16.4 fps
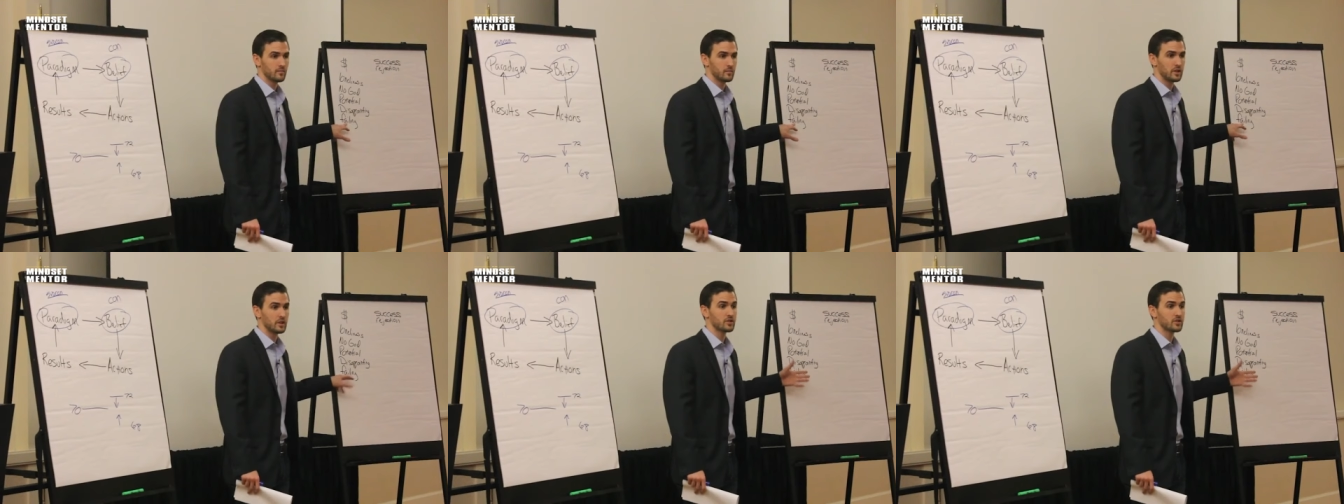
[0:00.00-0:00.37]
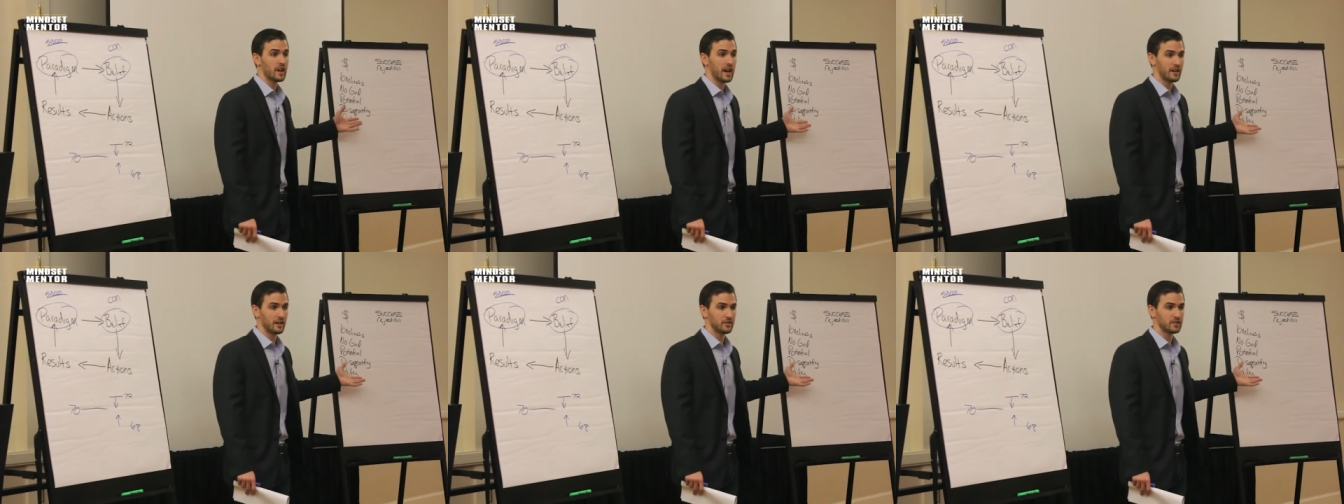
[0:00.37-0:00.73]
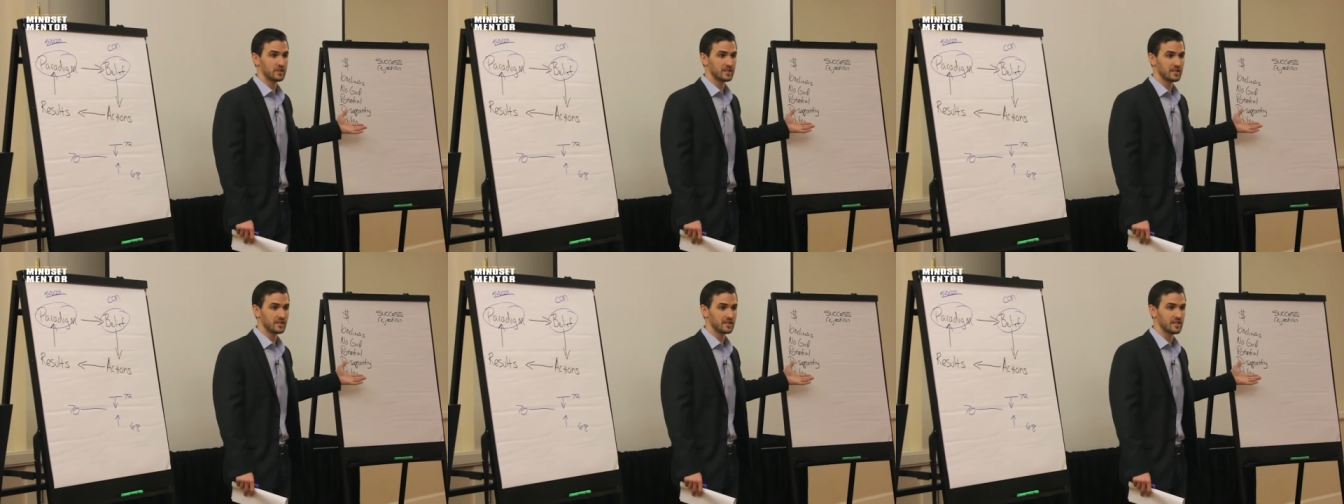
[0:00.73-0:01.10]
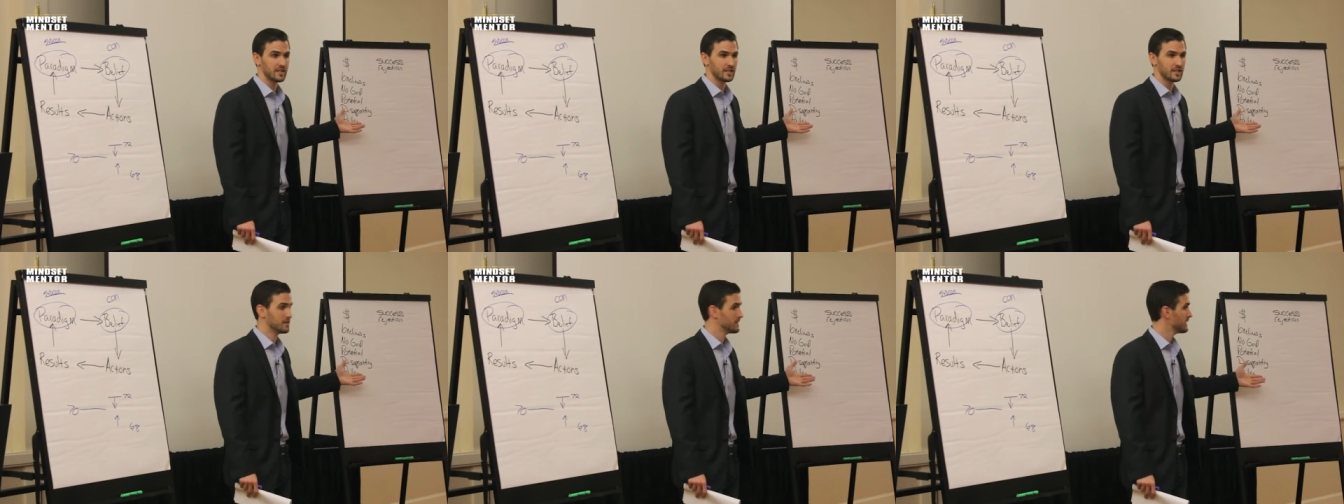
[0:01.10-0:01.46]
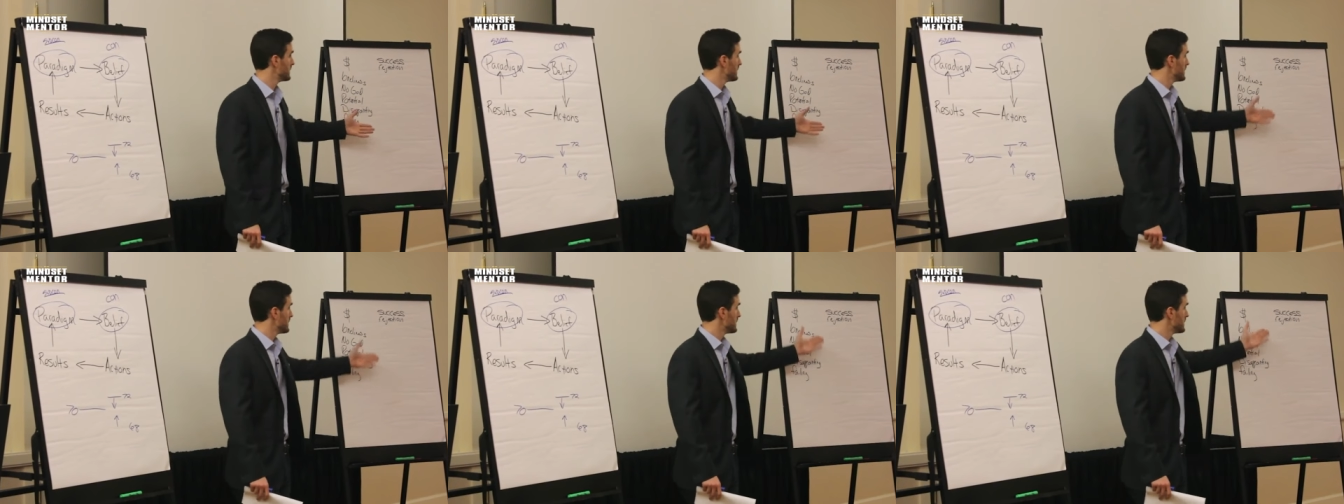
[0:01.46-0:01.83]
then when I got into this
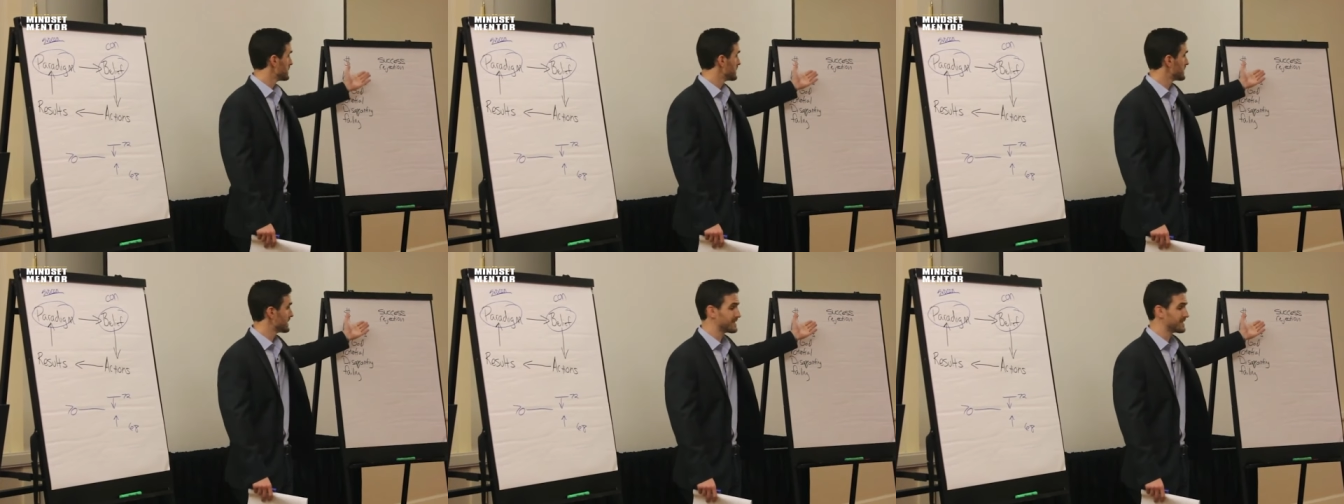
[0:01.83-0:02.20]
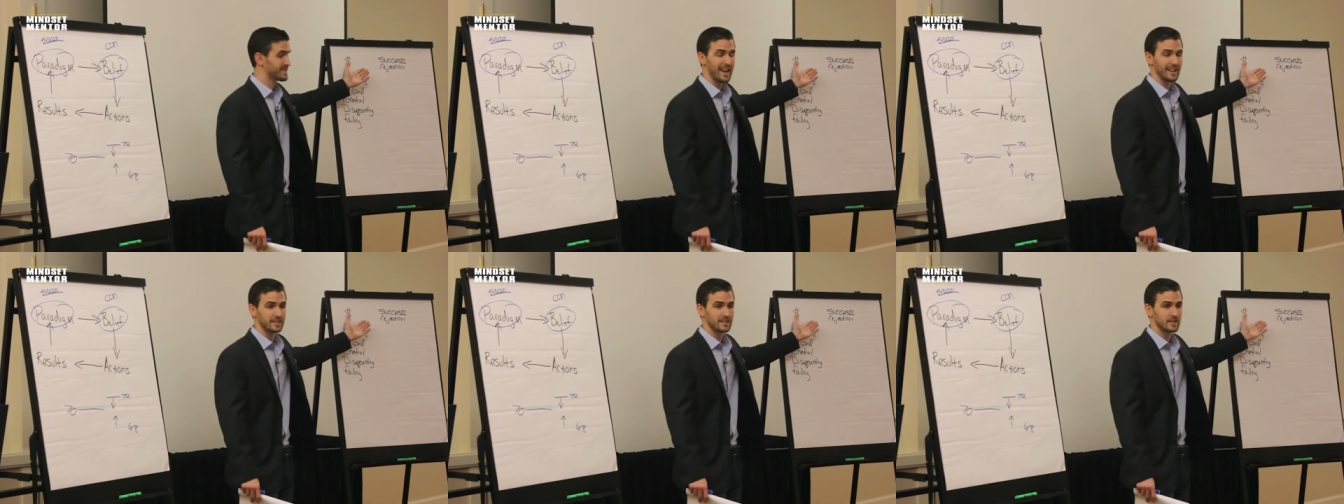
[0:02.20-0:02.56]
space, it was like this